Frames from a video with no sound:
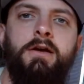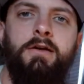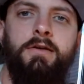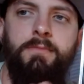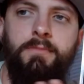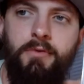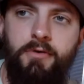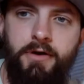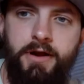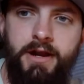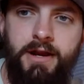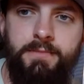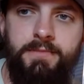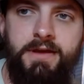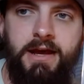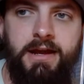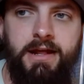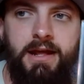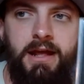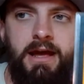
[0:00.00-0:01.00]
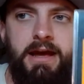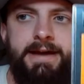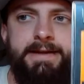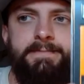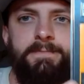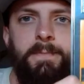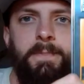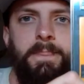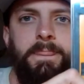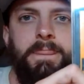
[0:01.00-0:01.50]
Point I'm getting
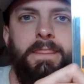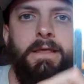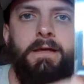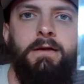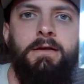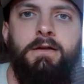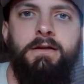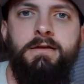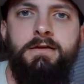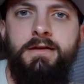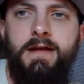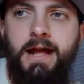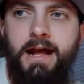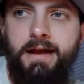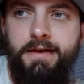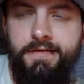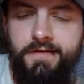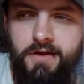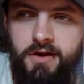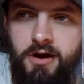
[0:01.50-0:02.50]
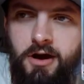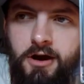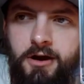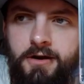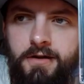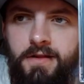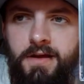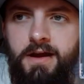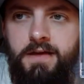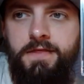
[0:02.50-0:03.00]
at is a
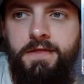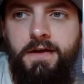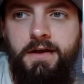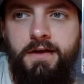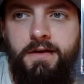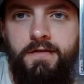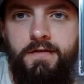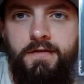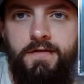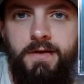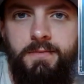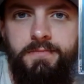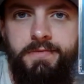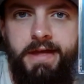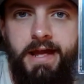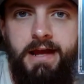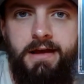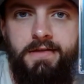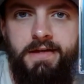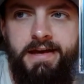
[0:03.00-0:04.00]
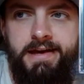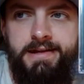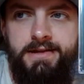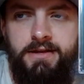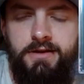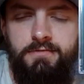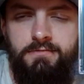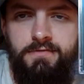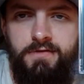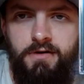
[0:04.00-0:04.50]
card like this, something
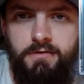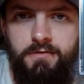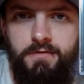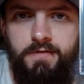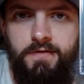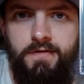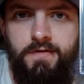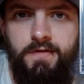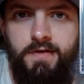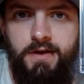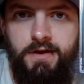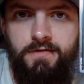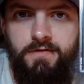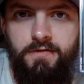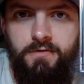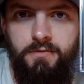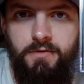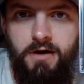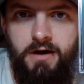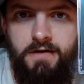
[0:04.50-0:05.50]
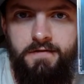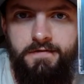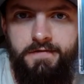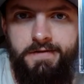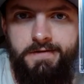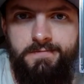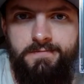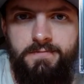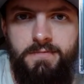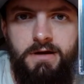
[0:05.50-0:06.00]
that you don't see too
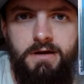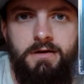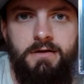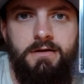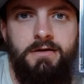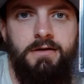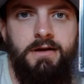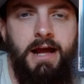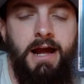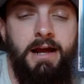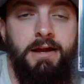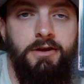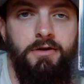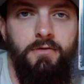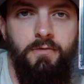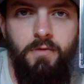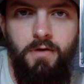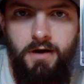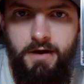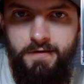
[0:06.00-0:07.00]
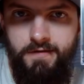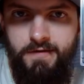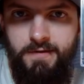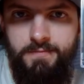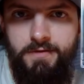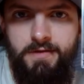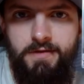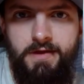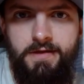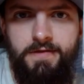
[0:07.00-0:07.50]
often, and you want
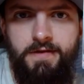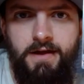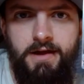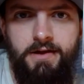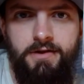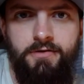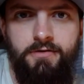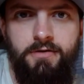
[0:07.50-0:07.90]
something like that in your